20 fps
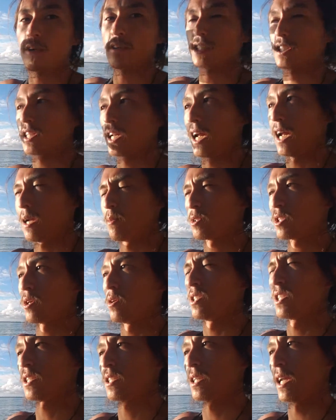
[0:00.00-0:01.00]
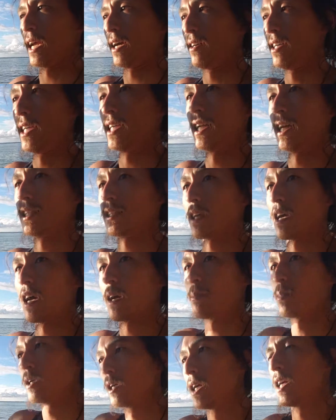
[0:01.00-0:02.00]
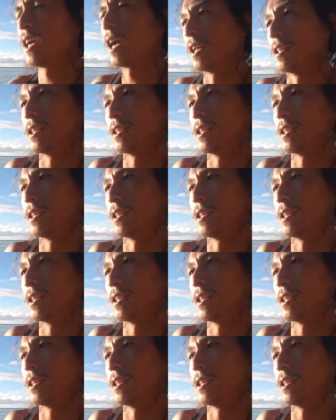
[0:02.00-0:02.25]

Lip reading: the same, so it doesn't alienate them, and